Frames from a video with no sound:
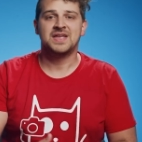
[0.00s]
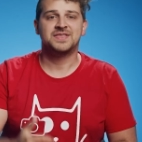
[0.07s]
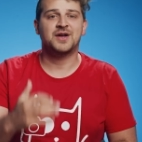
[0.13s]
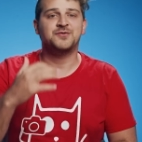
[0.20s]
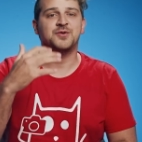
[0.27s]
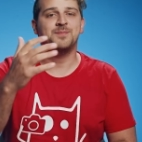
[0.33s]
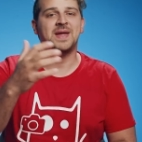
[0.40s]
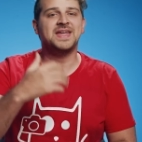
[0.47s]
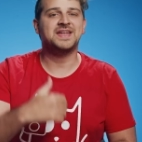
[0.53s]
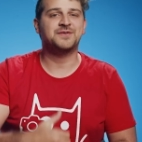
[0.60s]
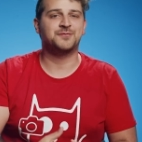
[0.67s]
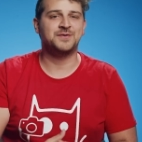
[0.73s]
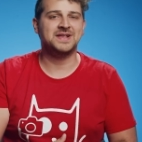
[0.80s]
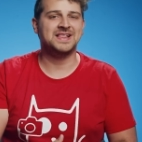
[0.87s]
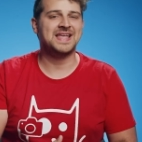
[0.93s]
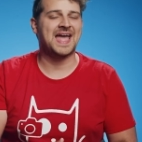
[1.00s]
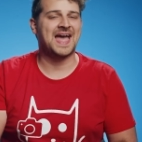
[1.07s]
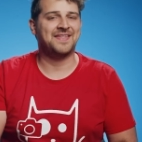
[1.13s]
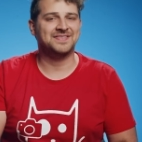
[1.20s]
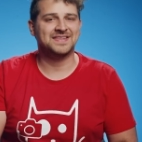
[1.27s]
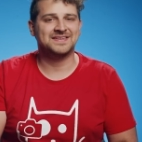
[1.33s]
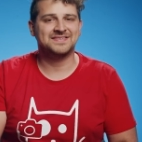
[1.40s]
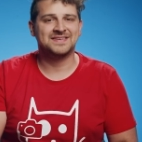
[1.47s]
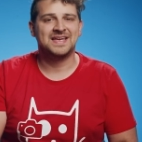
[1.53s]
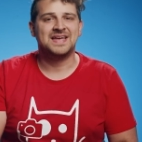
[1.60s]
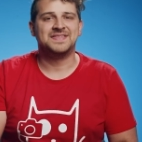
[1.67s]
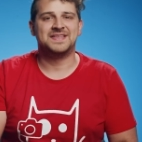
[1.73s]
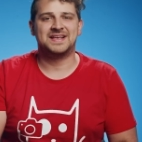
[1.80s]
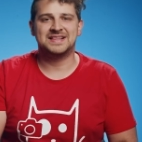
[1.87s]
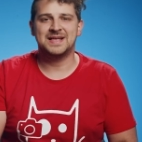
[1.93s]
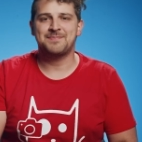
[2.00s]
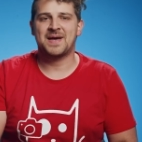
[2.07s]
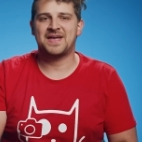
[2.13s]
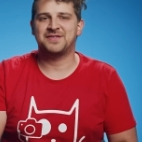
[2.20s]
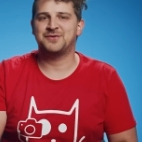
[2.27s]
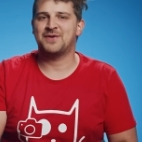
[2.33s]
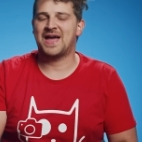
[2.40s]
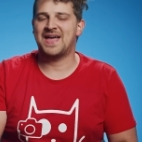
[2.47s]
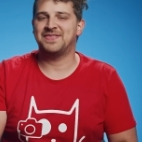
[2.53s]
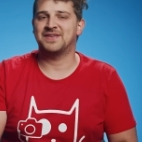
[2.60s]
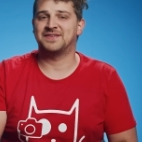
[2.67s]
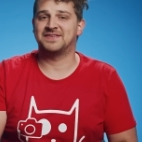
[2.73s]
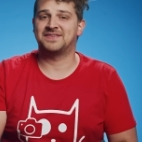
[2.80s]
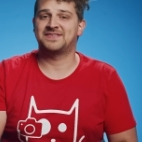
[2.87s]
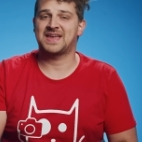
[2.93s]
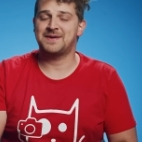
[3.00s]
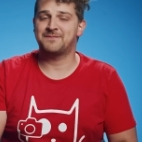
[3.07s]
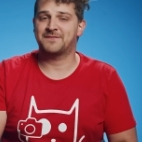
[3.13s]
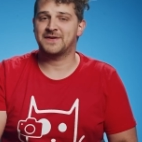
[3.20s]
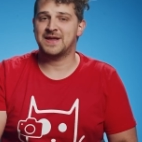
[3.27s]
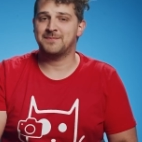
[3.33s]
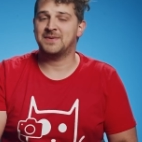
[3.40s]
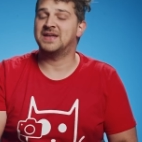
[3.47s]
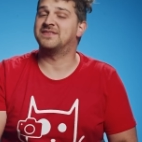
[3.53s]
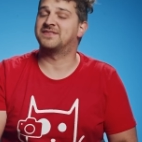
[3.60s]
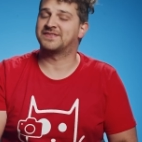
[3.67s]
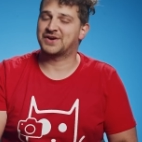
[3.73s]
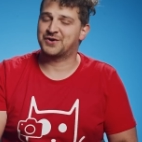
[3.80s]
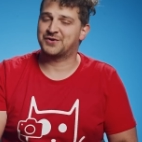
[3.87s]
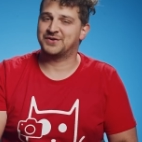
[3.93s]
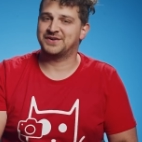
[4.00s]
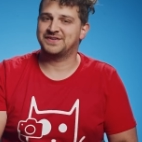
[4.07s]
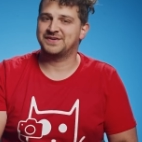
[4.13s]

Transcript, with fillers: Now to make it really endless, the clip has to end on the same frame it started.